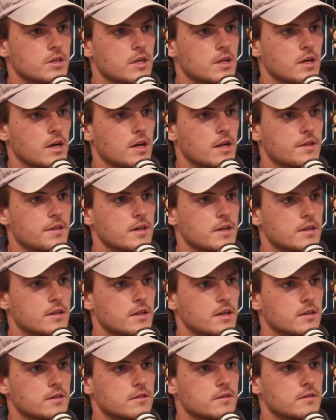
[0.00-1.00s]
And I think
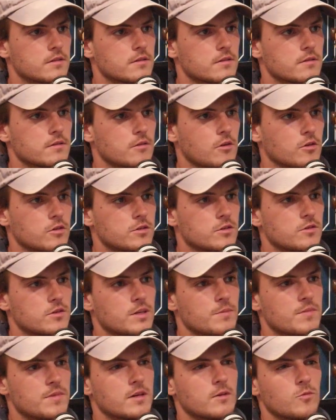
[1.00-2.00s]
that's also
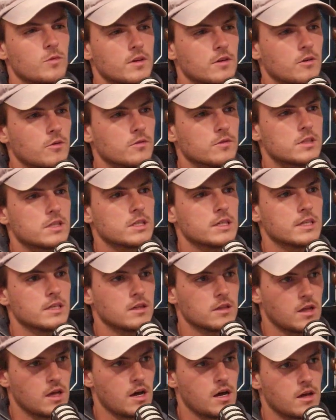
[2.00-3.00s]
something we don't see a
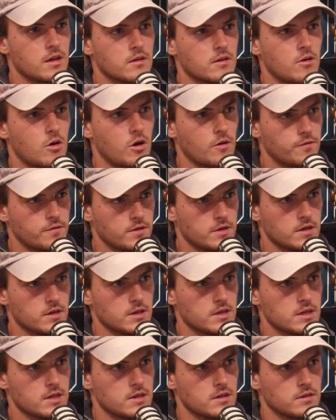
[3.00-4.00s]
lot often,
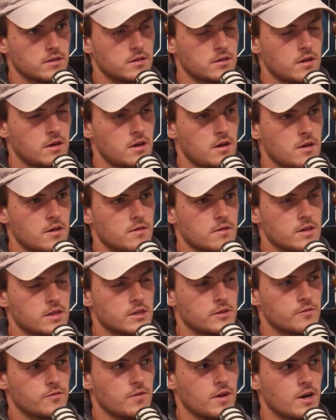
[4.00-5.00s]
is
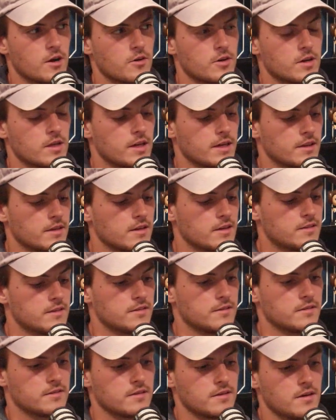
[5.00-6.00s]
these very, like, this
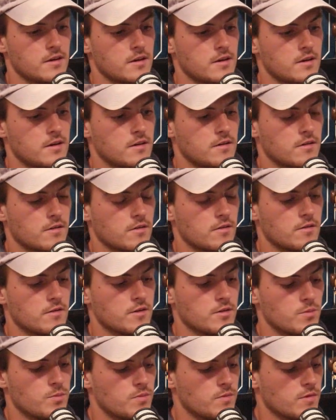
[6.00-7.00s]
is
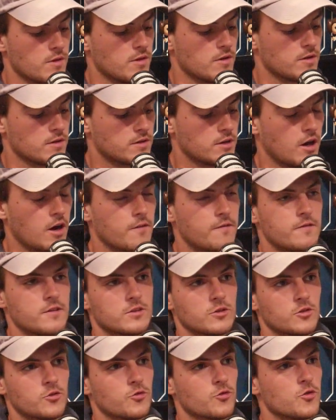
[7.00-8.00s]
the
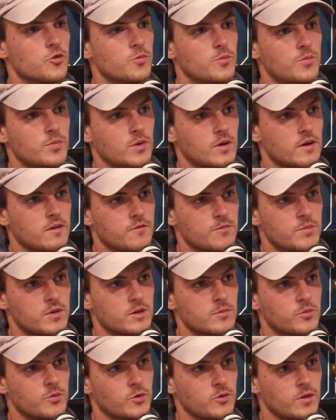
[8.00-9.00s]
toughest group of
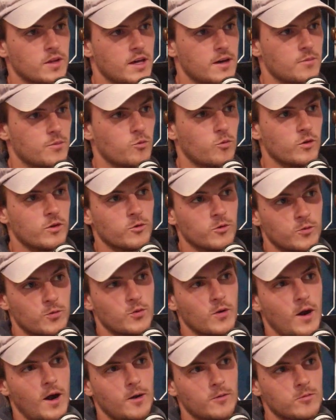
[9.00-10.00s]
people that we would
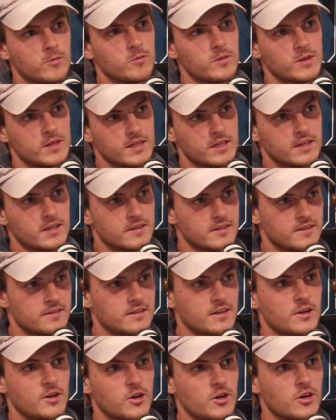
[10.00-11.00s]
probably
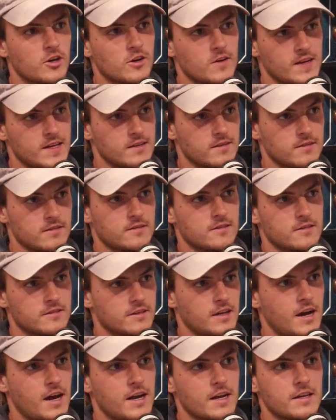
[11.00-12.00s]
consider in
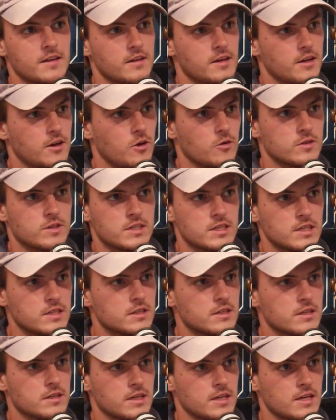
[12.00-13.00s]
society,
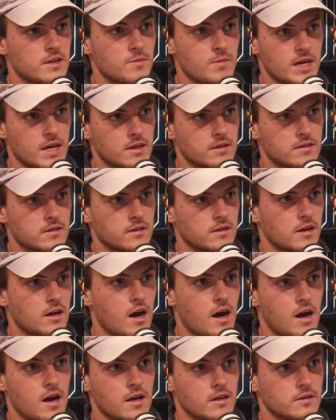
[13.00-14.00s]
seasoned inmates and
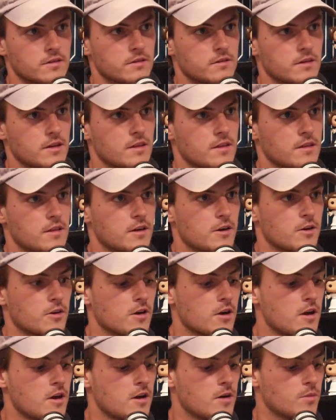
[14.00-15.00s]
cons, and they're
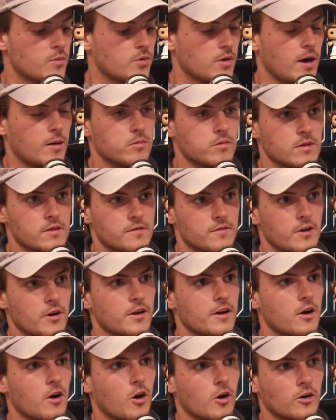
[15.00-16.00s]
probably
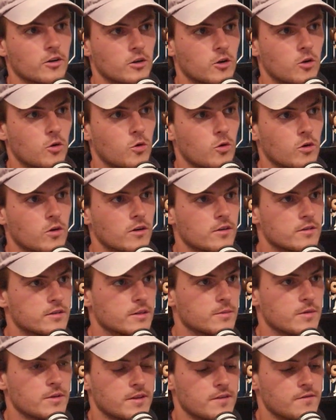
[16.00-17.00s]
very hardcore,
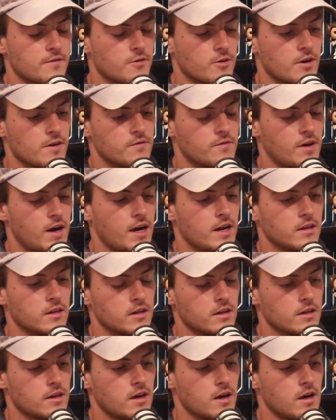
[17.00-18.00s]
some of them very violent.